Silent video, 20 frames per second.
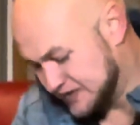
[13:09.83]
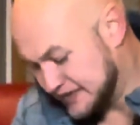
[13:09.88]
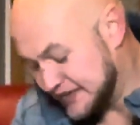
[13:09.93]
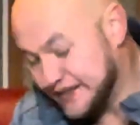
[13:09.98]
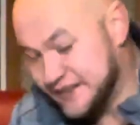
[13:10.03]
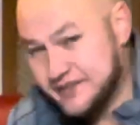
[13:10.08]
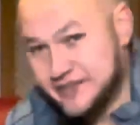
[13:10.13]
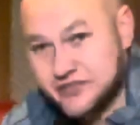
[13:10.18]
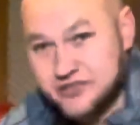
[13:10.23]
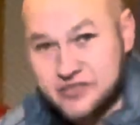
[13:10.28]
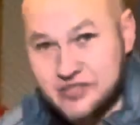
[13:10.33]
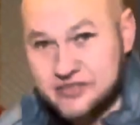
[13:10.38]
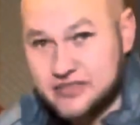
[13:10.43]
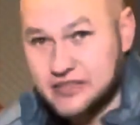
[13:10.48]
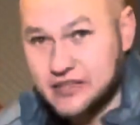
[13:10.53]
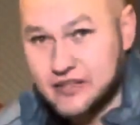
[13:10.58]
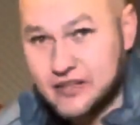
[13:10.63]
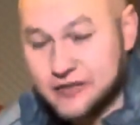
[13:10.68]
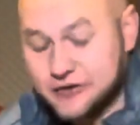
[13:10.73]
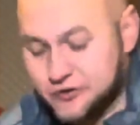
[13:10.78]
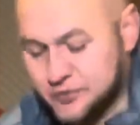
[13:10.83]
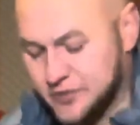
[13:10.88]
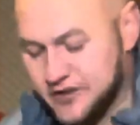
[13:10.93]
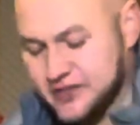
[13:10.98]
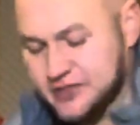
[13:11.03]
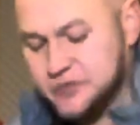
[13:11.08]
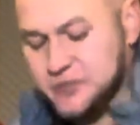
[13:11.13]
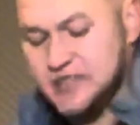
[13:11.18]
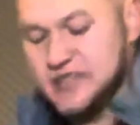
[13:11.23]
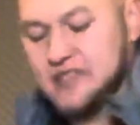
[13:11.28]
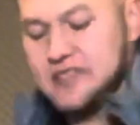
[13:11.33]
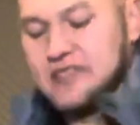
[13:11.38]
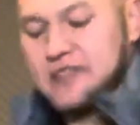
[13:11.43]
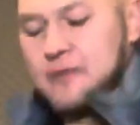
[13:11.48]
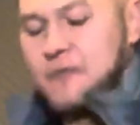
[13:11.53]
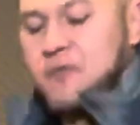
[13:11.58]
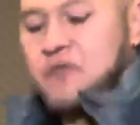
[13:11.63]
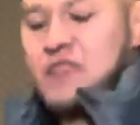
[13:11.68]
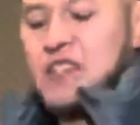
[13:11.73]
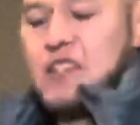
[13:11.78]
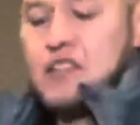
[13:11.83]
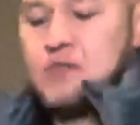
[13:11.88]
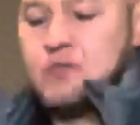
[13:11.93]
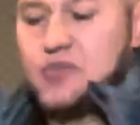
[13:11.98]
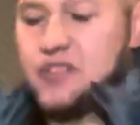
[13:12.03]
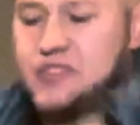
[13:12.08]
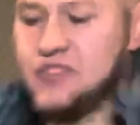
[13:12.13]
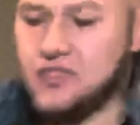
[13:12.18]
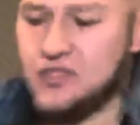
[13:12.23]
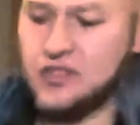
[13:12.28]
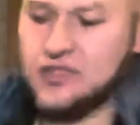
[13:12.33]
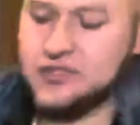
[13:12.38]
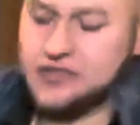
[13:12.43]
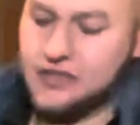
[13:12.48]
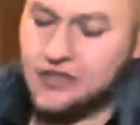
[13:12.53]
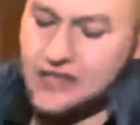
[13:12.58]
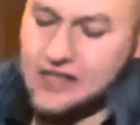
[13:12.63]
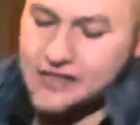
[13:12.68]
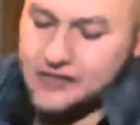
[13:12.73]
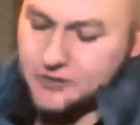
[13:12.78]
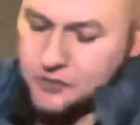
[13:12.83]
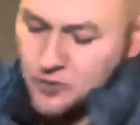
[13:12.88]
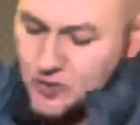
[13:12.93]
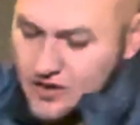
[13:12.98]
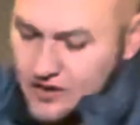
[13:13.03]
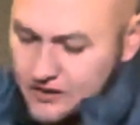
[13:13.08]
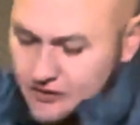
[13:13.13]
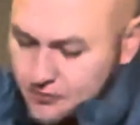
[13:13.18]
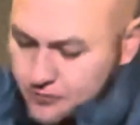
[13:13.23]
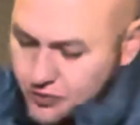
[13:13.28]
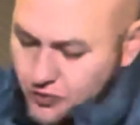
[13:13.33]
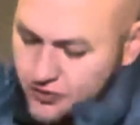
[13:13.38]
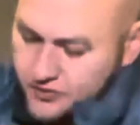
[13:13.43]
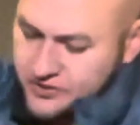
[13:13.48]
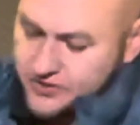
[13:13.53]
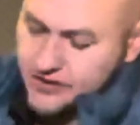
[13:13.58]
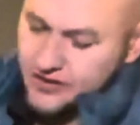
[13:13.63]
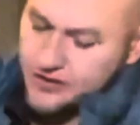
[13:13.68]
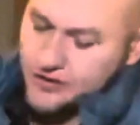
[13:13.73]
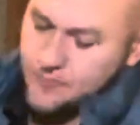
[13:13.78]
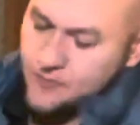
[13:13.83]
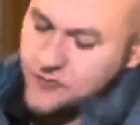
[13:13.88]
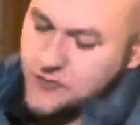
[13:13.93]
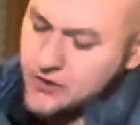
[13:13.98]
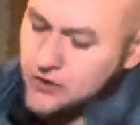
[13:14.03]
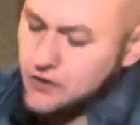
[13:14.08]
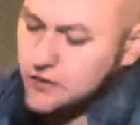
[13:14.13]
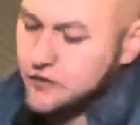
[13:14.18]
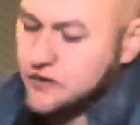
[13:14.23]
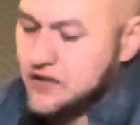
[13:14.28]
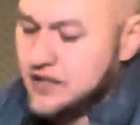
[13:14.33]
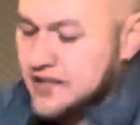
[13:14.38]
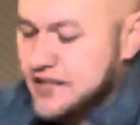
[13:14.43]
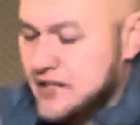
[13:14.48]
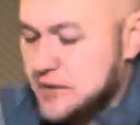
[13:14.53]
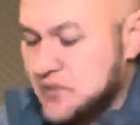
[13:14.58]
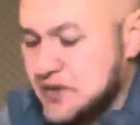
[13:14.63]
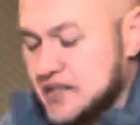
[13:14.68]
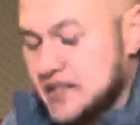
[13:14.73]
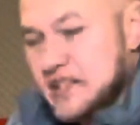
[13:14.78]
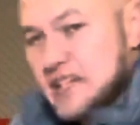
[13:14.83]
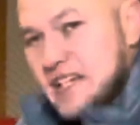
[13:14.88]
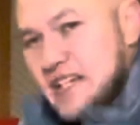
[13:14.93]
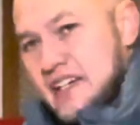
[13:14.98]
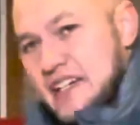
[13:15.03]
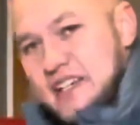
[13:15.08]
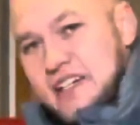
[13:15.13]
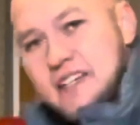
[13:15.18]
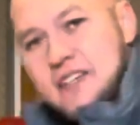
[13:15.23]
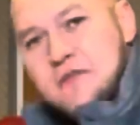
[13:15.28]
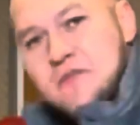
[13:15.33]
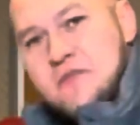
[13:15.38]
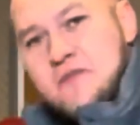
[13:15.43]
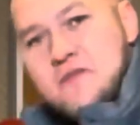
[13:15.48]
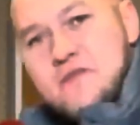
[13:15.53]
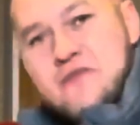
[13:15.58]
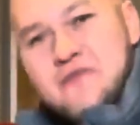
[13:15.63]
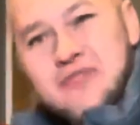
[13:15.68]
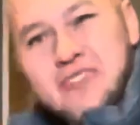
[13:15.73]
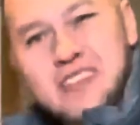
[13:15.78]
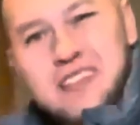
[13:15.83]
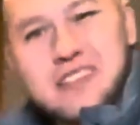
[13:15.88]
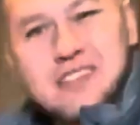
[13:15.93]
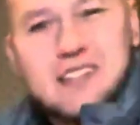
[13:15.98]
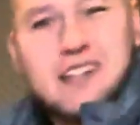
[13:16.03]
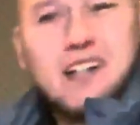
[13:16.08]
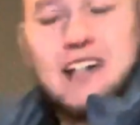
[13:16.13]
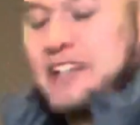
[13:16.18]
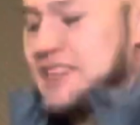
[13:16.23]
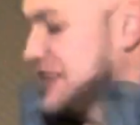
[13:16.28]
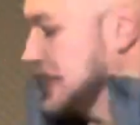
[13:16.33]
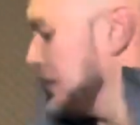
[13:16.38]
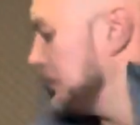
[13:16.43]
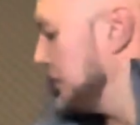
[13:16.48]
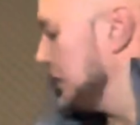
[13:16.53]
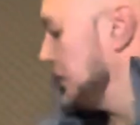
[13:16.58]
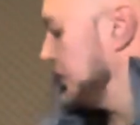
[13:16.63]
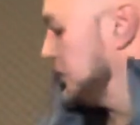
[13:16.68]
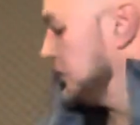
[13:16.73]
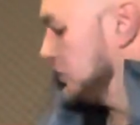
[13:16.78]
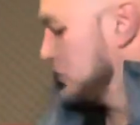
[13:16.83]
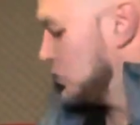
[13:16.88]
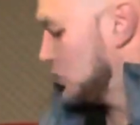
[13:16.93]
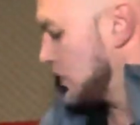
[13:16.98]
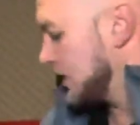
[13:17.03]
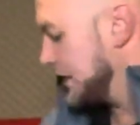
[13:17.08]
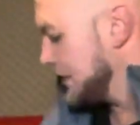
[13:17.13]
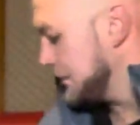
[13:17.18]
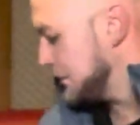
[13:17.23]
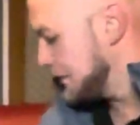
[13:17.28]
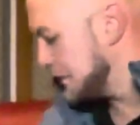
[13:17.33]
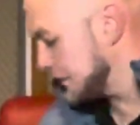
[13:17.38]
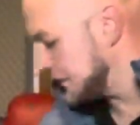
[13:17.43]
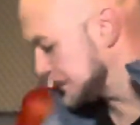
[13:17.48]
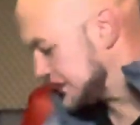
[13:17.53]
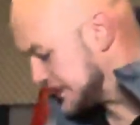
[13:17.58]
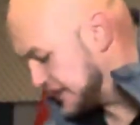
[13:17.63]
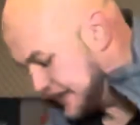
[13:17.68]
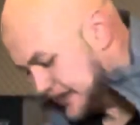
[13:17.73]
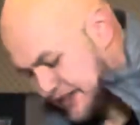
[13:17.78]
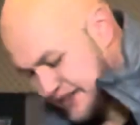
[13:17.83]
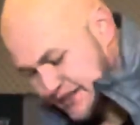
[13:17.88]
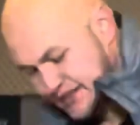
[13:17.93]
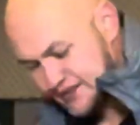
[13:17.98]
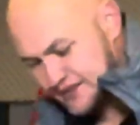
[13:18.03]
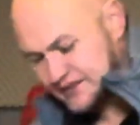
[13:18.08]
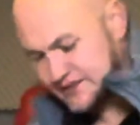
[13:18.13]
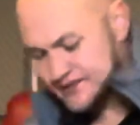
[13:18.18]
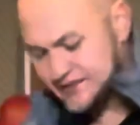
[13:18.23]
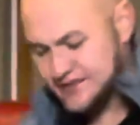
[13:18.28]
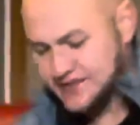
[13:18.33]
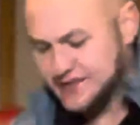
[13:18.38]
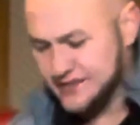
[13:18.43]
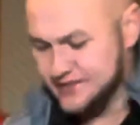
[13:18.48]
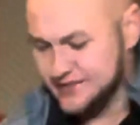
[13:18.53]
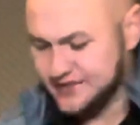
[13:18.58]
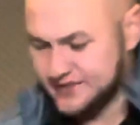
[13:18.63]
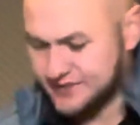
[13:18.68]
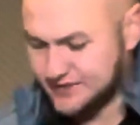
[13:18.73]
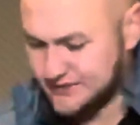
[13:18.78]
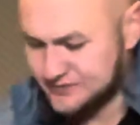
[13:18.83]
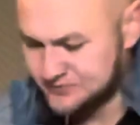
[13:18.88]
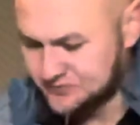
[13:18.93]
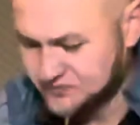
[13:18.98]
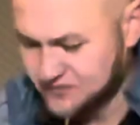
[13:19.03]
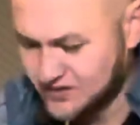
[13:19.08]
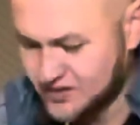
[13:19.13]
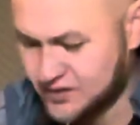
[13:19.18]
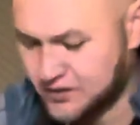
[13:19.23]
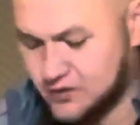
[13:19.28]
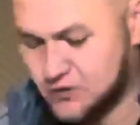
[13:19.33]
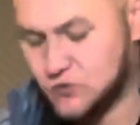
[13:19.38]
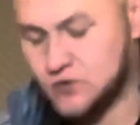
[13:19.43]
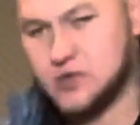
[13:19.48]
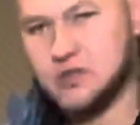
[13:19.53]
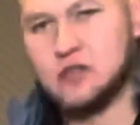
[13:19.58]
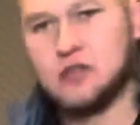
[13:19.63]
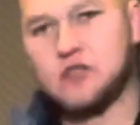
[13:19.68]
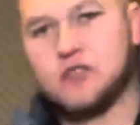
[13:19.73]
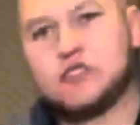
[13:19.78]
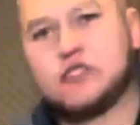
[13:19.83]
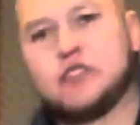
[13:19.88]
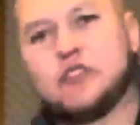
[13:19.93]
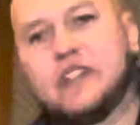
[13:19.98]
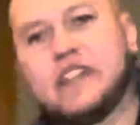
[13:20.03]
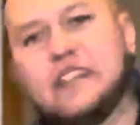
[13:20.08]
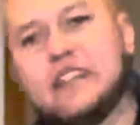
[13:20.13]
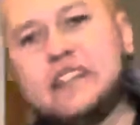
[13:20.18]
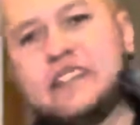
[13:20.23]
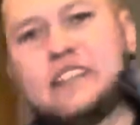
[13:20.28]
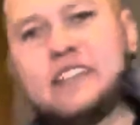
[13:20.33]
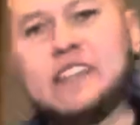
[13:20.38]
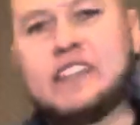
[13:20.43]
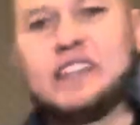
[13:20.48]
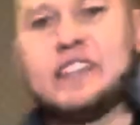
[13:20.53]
Danish just know how to make speakers. But yeah, so that's my unboxing of the M&K IW150Ts. One last look at it.